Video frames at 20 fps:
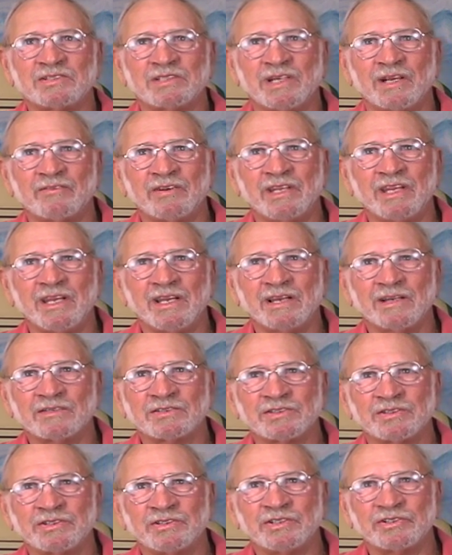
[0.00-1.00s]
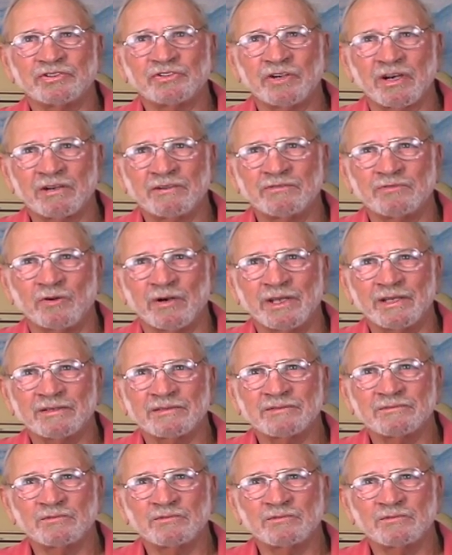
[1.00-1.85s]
and everything else in your truck for you,